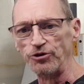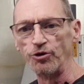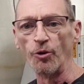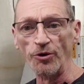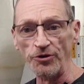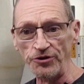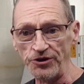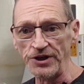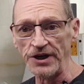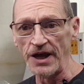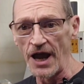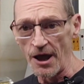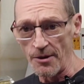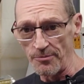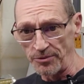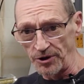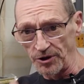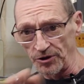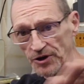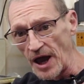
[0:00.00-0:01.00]
towards the
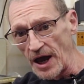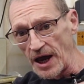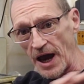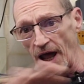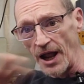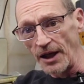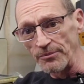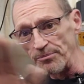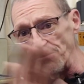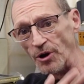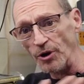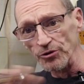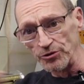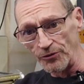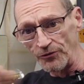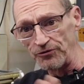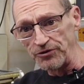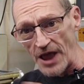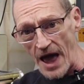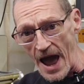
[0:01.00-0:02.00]
end, because I got
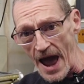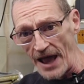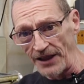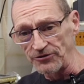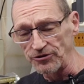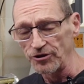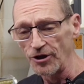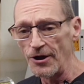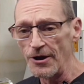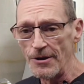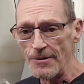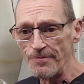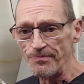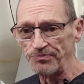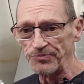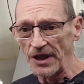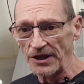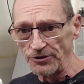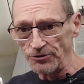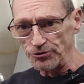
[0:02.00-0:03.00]
mills and flats,
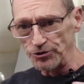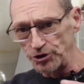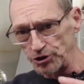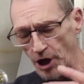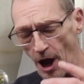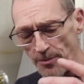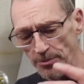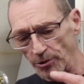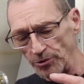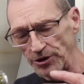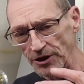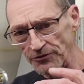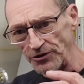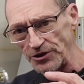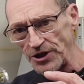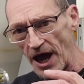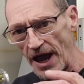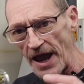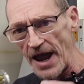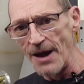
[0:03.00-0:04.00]
and there's a couple
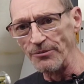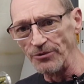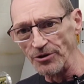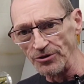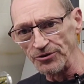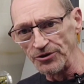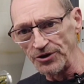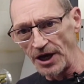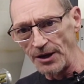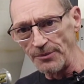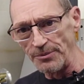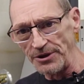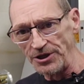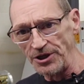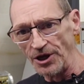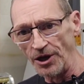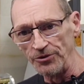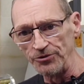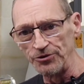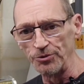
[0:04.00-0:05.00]
different diameters that got to be
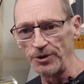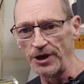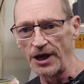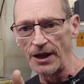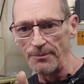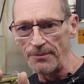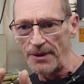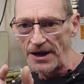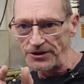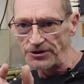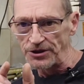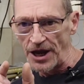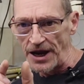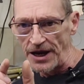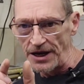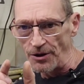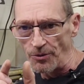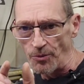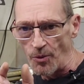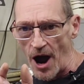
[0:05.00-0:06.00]
done. So we got to
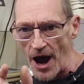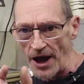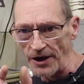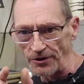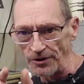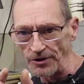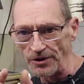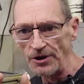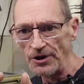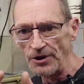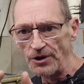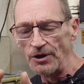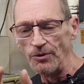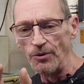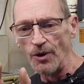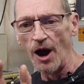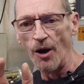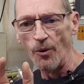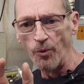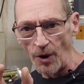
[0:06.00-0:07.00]
maintain a wider
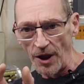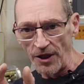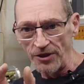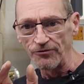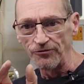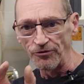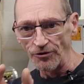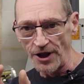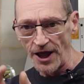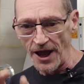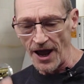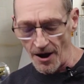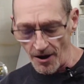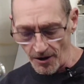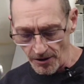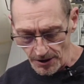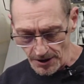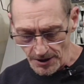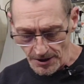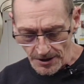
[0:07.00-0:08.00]
width for
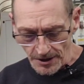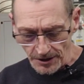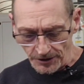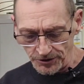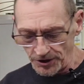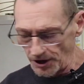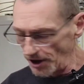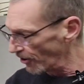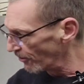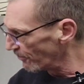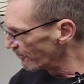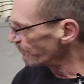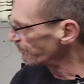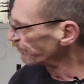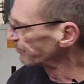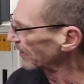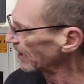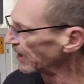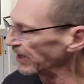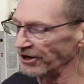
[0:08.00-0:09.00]
now. So
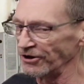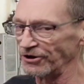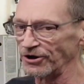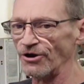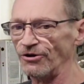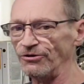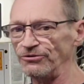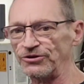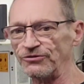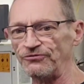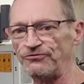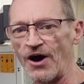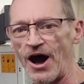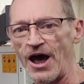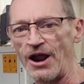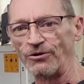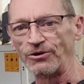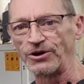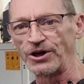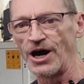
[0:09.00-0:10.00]
here goes the final